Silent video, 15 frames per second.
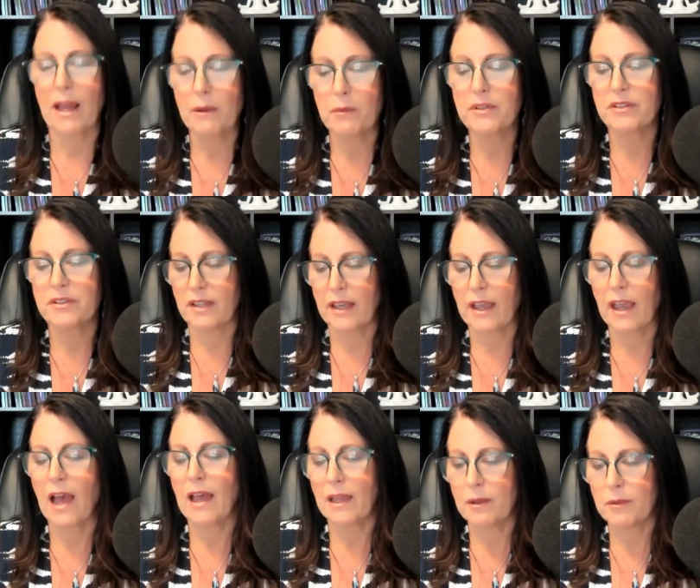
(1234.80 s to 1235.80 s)
I will say,
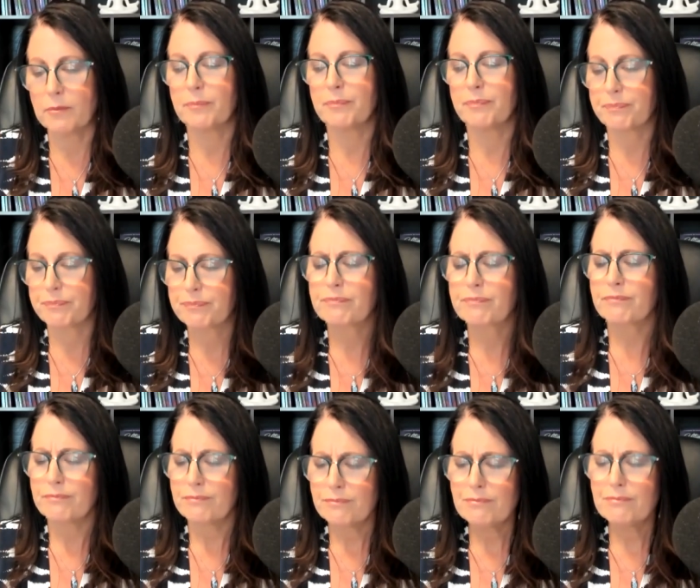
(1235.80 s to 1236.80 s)
I am
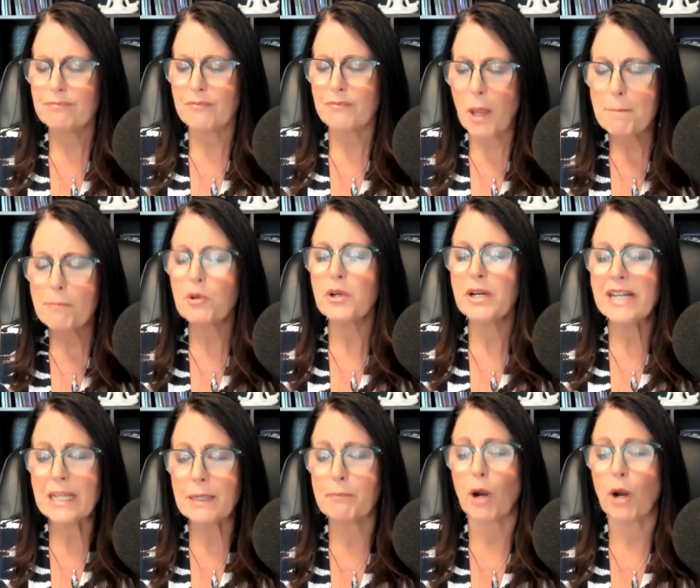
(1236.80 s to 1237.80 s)

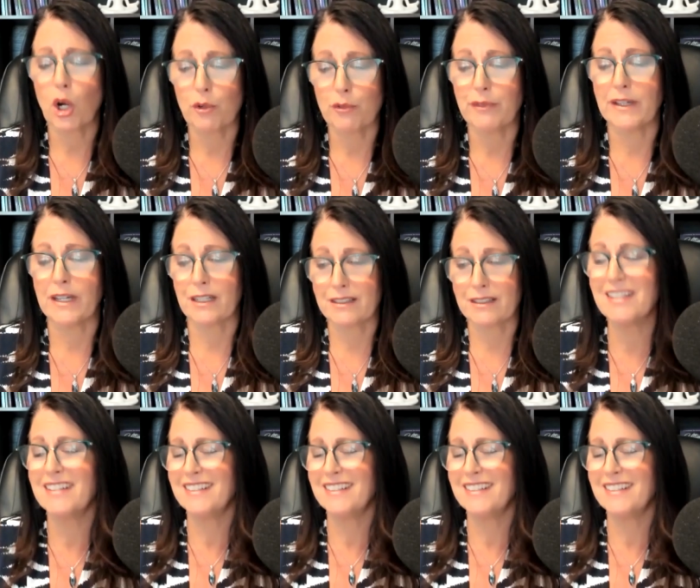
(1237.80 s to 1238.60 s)
pretty perfect